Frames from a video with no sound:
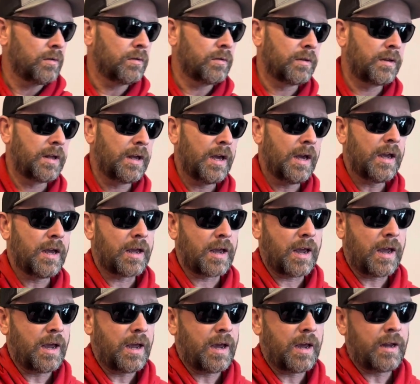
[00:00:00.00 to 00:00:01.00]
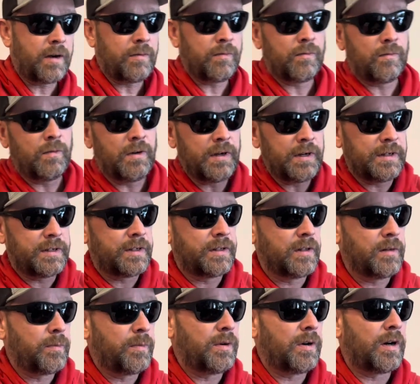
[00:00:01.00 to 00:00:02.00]
Okay, and what is in the
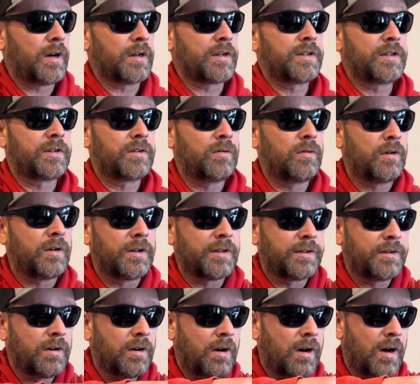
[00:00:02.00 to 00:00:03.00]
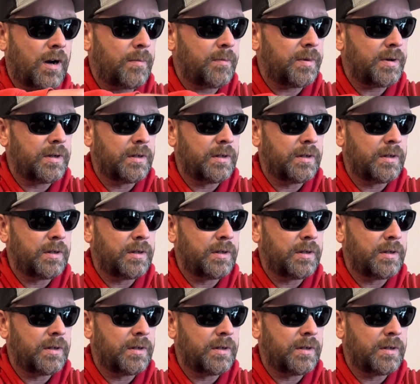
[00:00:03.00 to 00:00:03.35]
box? So on top,